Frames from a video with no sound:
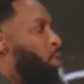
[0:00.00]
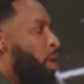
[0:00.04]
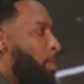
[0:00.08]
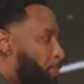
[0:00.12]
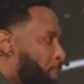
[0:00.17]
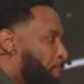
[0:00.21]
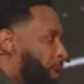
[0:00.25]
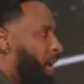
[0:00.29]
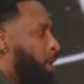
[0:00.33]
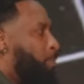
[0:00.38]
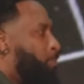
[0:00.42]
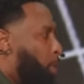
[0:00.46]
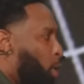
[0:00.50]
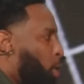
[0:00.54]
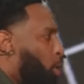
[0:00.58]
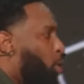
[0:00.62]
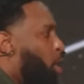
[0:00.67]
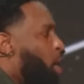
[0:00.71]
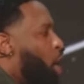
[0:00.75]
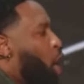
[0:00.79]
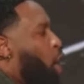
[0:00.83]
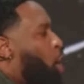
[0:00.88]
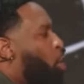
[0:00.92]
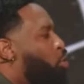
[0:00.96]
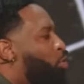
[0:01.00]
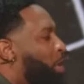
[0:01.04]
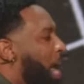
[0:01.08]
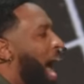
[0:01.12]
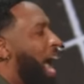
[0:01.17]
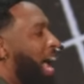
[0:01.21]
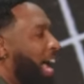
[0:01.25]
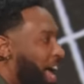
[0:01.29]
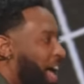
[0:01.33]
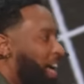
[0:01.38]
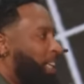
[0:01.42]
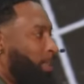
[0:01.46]
with people who
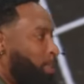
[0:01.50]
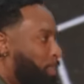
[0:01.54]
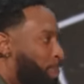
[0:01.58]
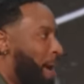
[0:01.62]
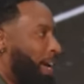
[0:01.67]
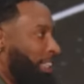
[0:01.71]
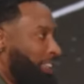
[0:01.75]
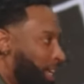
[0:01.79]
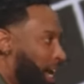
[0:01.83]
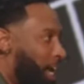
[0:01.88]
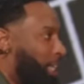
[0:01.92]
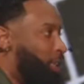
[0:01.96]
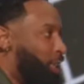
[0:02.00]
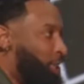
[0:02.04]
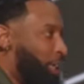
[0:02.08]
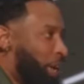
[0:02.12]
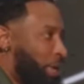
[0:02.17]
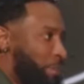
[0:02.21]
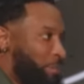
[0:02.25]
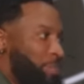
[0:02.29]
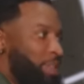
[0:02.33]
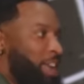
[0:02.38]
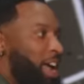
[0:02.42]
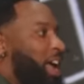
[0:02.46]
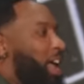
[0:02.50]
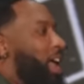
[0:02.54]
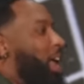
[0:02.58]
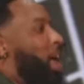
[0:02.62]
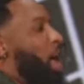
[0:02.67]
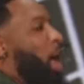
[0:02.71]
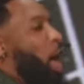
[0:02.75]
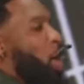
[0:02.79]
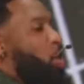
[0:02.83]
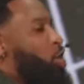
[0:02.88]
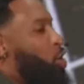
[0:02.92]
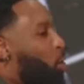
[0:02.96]
got expectation.
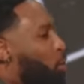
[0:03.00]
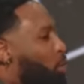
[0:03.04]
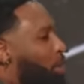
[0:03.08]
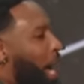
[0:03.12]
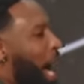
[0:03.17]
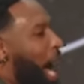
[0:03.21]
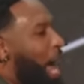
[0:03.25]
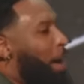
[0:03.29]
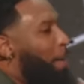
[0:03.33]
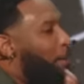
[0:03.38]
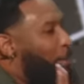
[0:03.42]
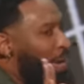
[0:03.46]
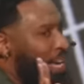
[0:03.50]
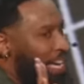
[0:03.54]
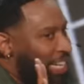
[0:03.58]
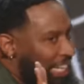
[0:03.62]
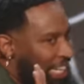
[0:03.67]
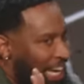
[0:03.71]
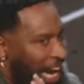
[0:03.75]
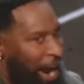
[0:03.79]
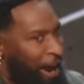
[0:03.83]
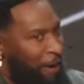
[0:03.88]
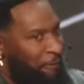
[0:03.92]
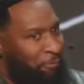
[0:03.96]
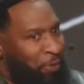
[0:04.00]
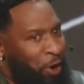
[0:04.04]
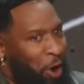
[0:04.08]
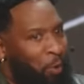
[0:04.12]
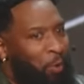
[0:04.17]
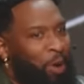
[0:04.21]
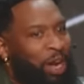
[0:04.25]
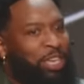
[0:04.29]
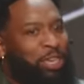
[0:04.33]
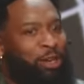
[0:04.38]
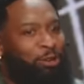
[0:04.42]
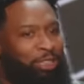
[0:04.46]
You got to be careful
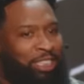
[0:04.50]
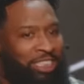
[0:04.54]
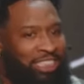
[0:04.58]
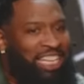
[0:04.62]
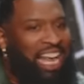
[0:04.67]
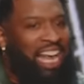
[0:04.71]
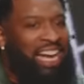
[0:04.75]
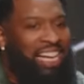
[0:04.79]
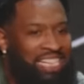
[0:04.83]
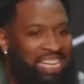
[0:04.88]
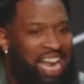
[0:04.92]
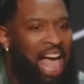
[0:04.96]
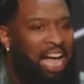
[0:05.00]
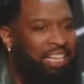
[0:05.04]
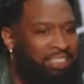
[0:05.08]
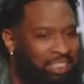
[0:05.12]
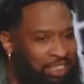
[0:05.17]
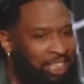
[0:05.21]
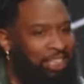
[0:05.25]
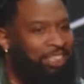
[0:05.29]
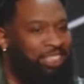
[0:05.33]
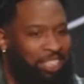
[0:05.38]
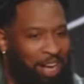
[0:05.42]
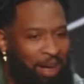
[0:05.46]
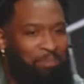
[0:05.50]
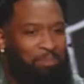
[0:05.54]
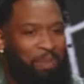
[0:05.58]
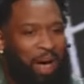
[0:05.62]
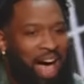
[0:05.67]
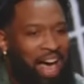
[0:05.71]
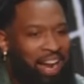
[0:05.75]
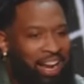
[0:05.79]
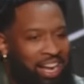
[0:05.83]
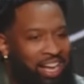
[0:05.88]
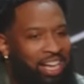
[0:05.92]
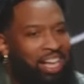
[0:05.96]
when you sit next to
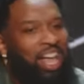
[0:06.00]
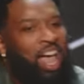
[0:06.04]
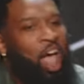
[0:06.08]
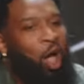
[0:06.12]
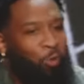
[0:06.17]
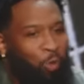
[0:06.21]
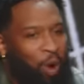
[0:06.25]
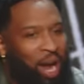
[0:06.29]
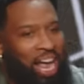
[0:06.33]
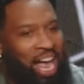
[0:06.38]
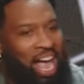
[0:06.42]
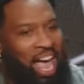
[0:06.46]
somebody with